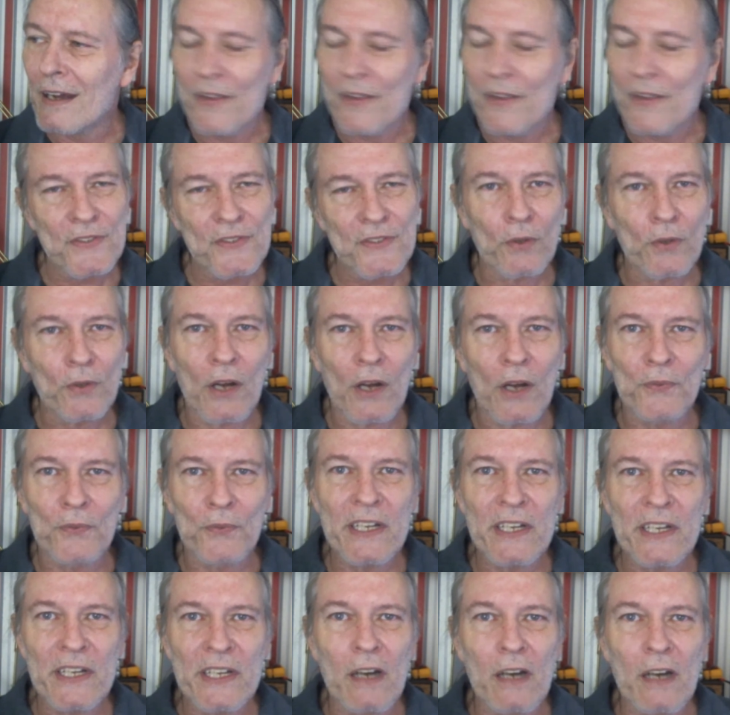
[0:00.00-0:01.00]
so-called
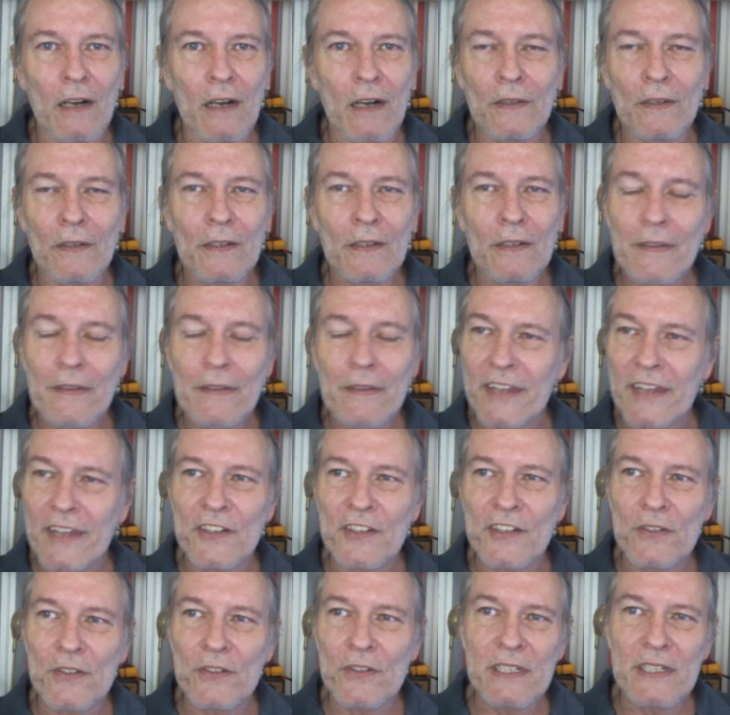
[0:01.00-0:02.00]
recall that
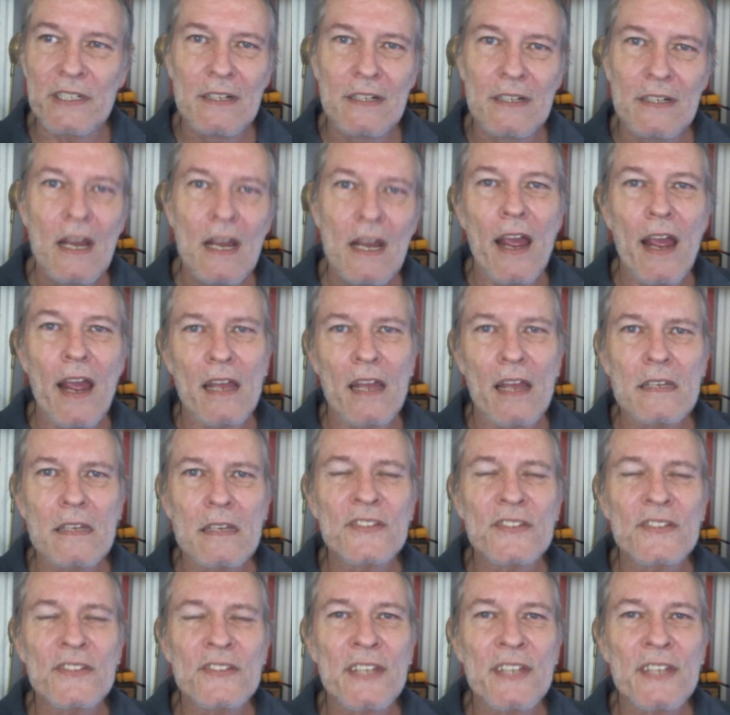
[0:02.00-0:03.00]
they're doing, and
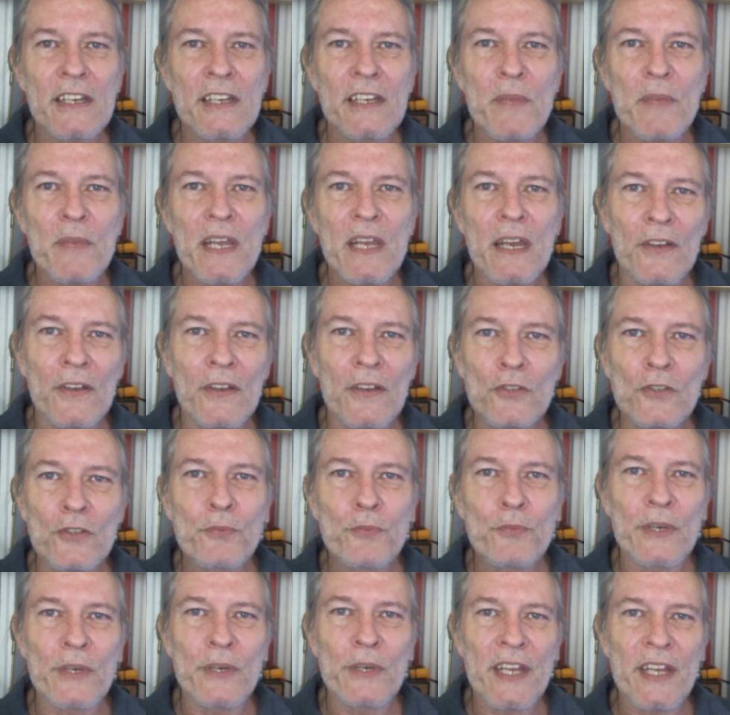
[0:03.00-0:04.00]
they're sending me a new
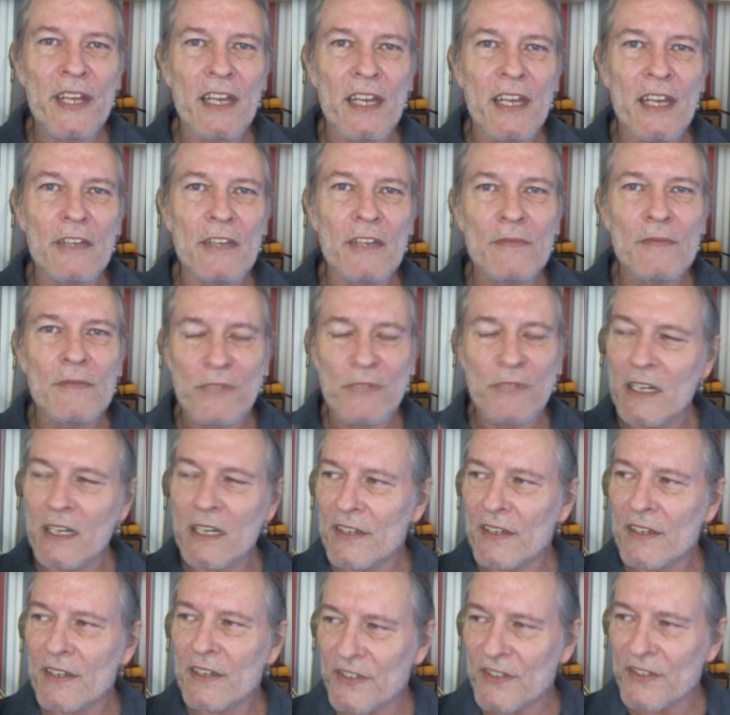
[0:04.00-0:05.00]
print head
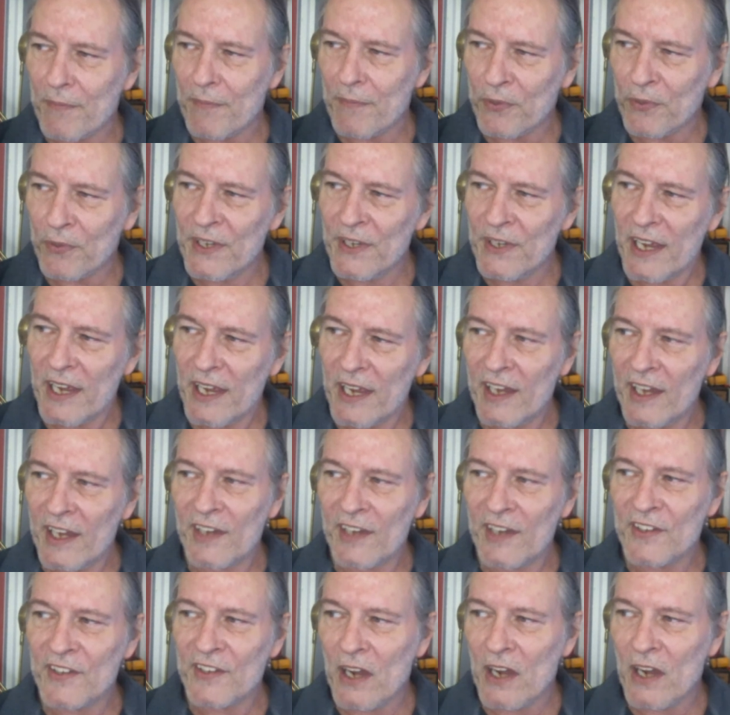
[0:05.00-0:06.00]
because that print head that
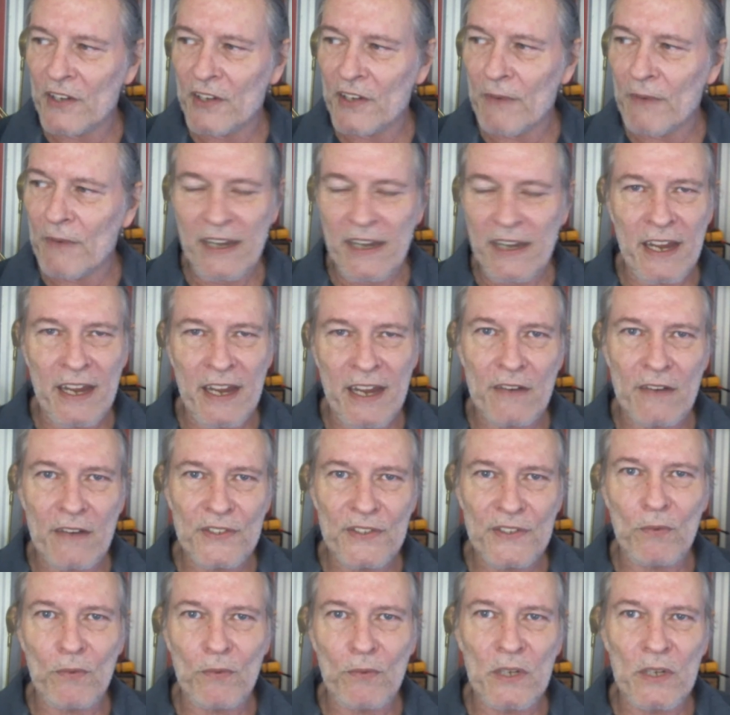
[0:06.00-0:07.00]
is on it right now
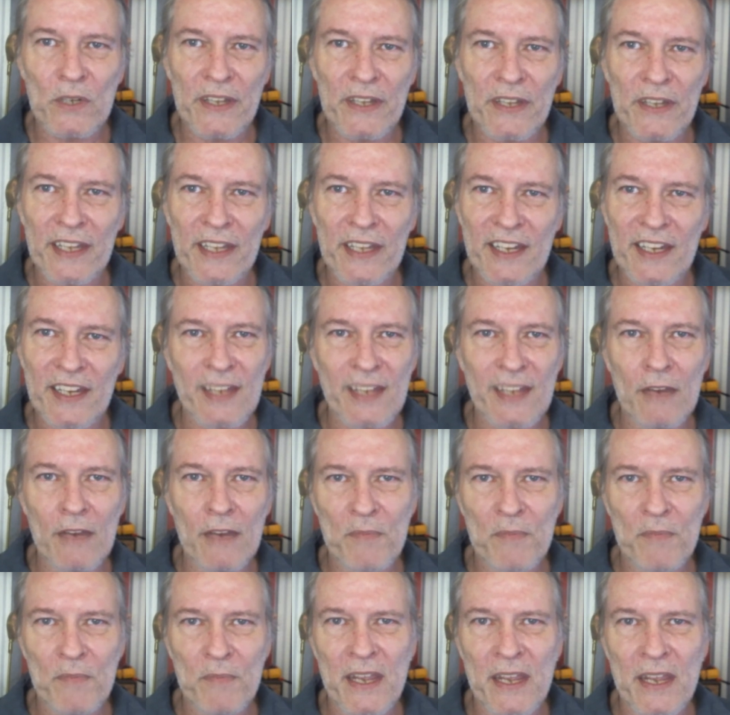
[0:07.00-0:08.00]
is the one that they
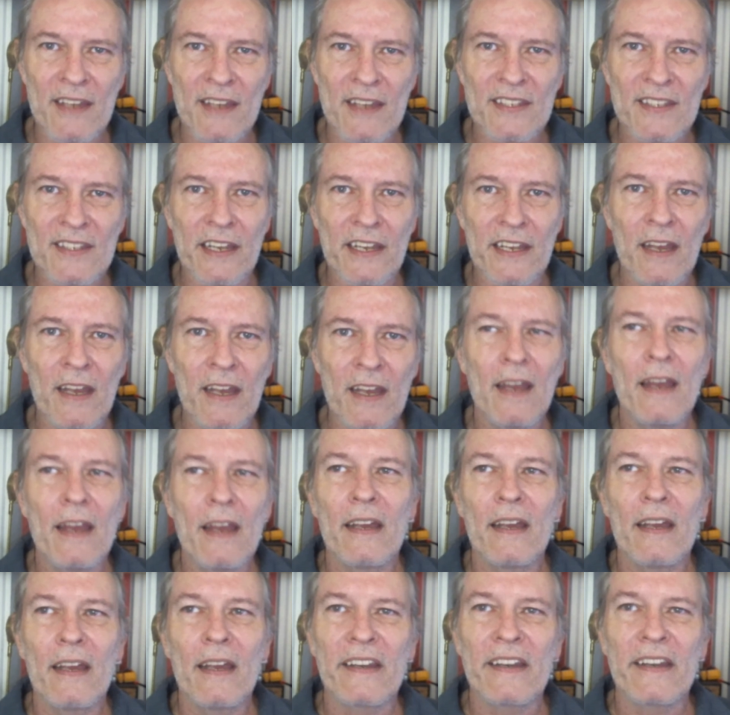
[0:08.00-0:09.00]
sent me as a
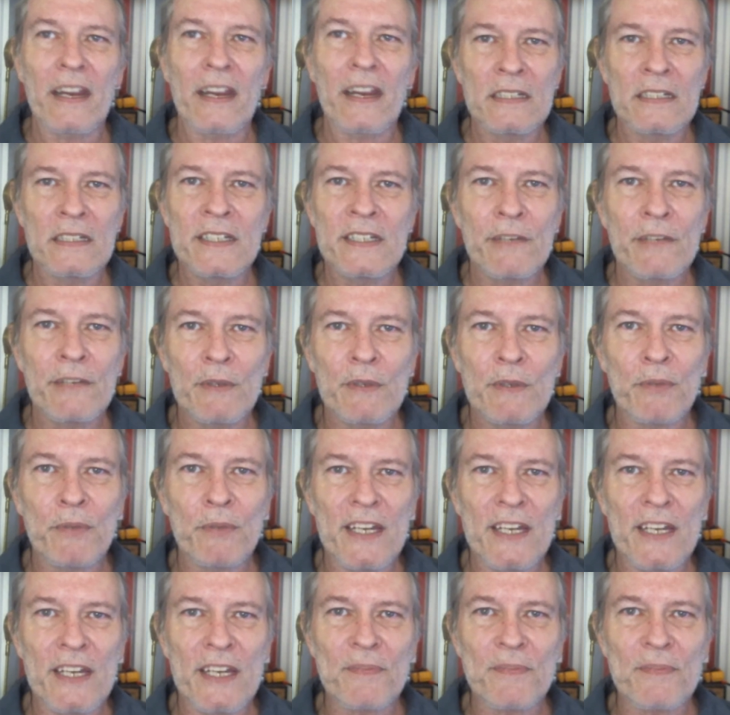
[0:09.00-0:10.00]
guarantee
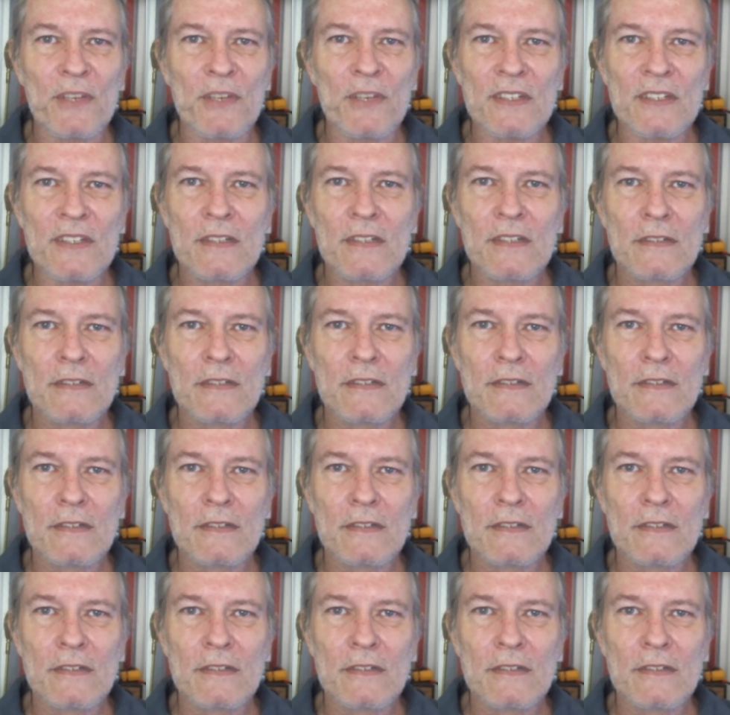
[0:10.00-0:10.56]
replacement